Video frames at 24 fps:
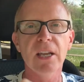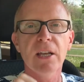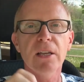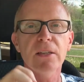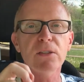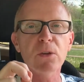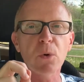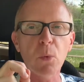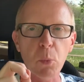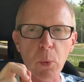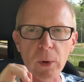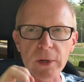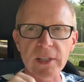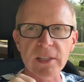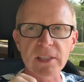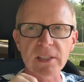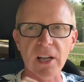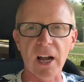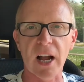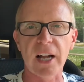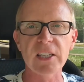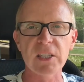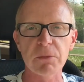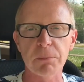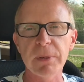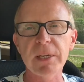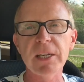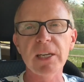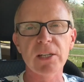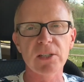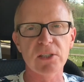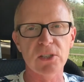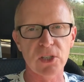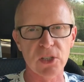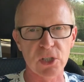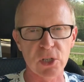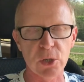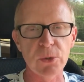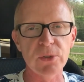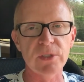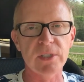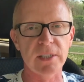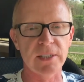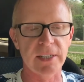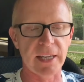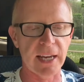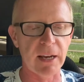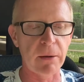So what is God speaking to you
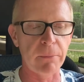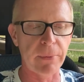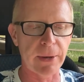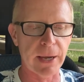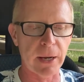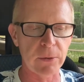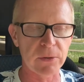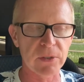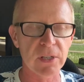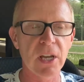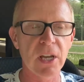today about?